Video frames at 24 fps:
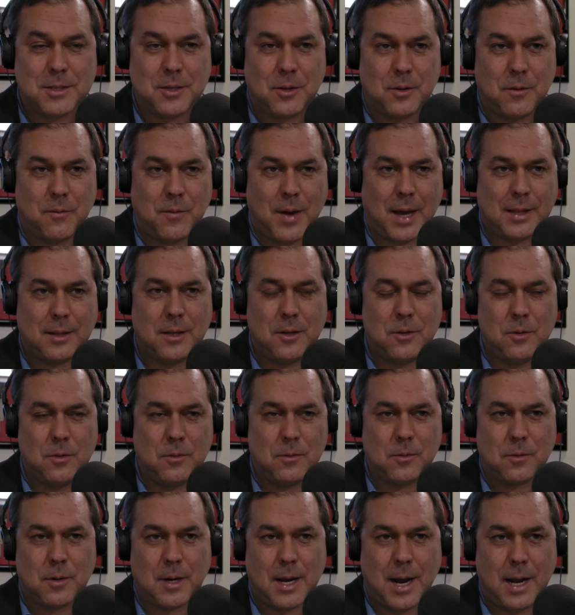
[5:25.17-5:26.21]
So the fact that
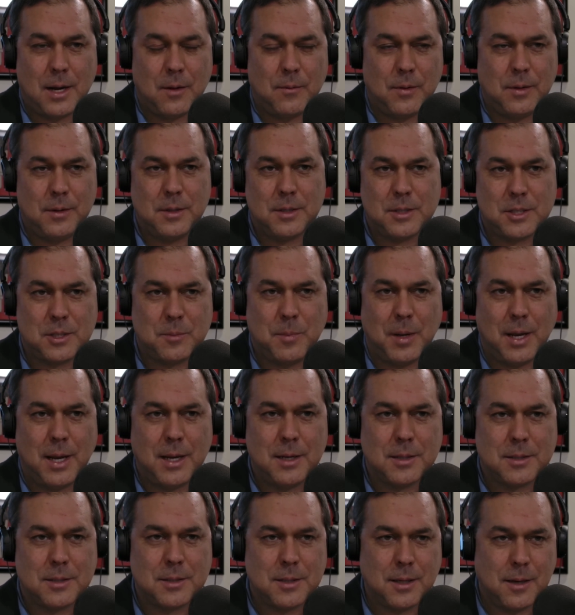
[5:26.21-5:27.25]
you're kind of in this
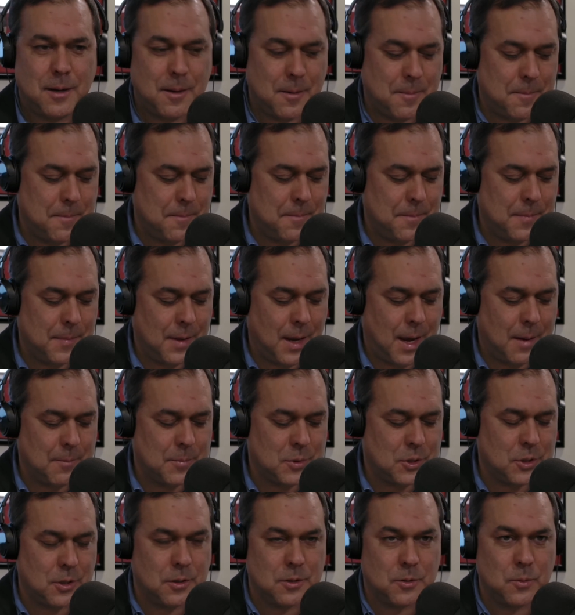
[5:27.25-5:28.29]
space,
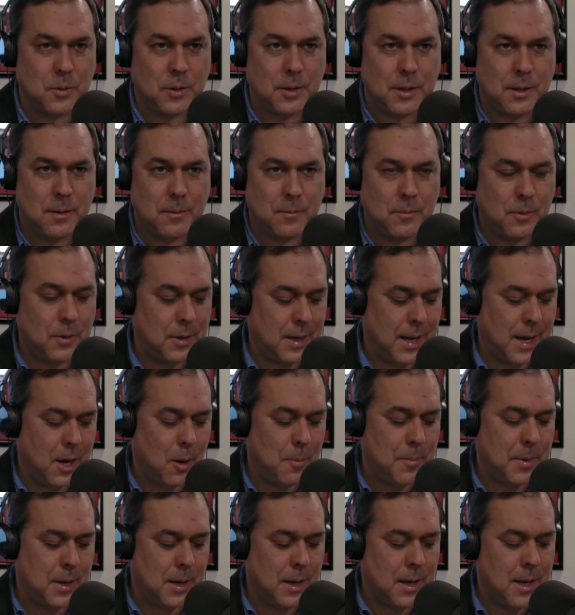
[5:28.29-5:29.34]
I'm sure is really, really
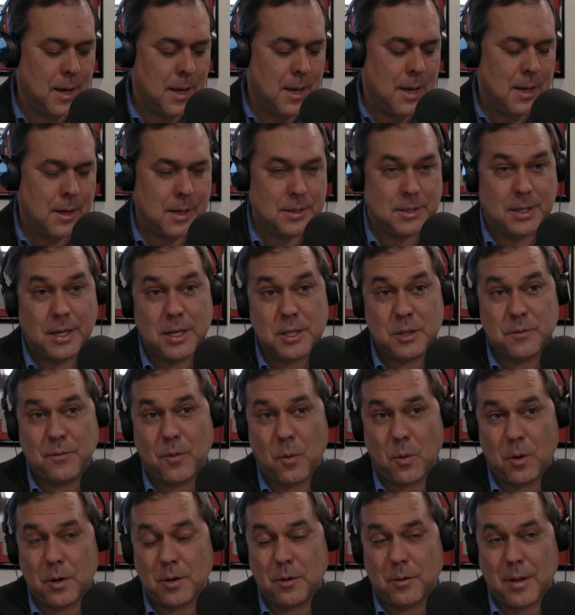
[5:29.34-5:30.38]
helping because it is
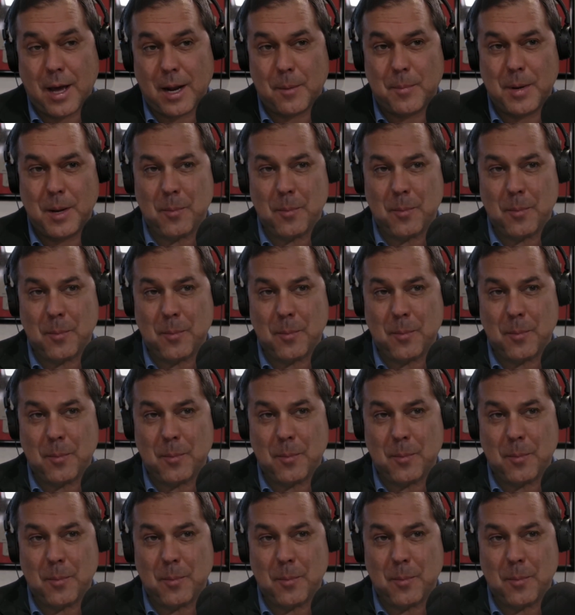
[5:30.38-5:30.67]
foreign to a lot